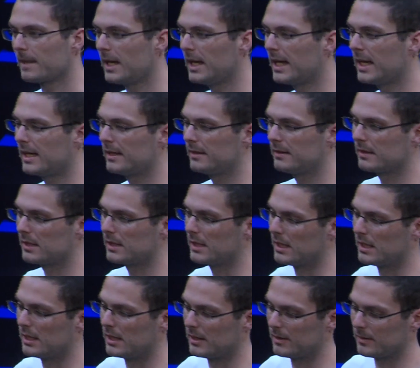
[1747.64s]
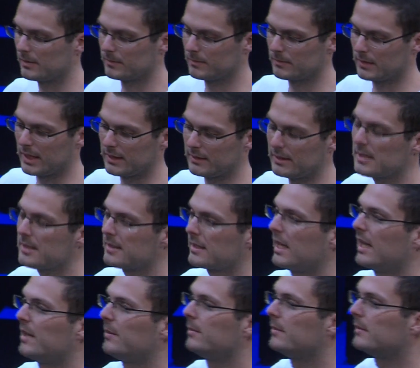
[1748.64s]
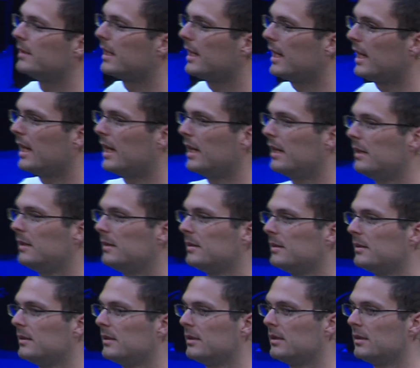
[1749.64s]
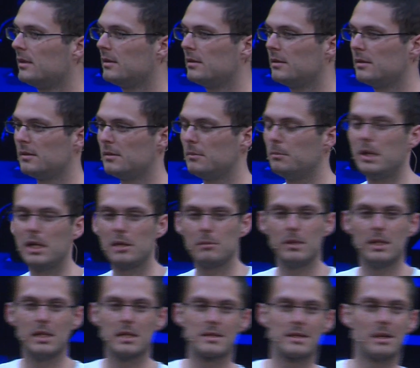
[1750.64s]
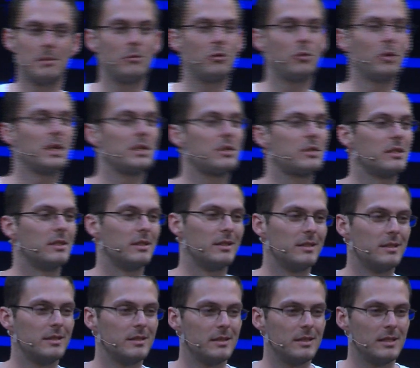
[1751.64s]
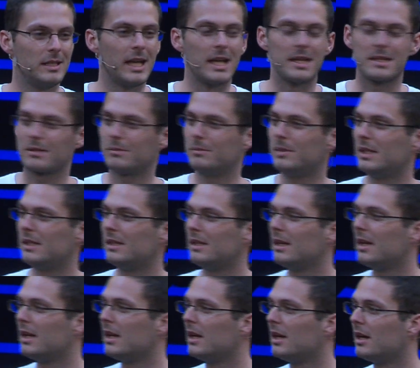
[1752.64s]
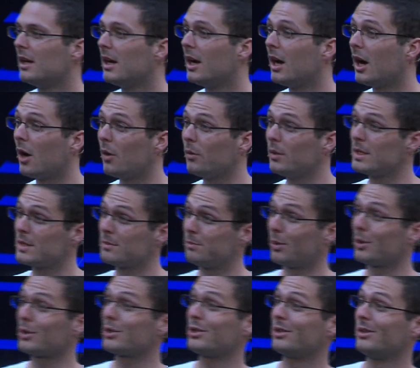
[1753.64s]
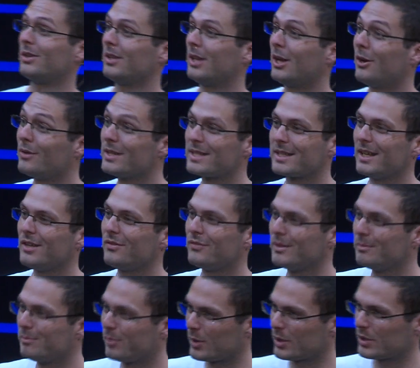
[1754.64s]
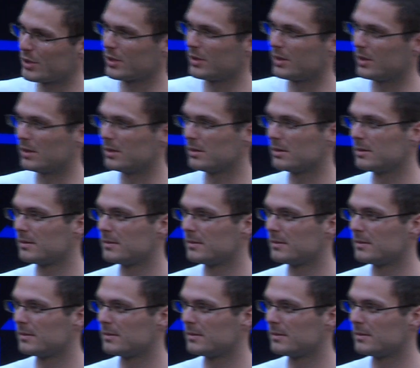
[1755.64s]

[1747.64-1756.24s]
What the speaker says: And at this time, the guy made me the same question. He asked me, how is Portugal? How is life in Portugal?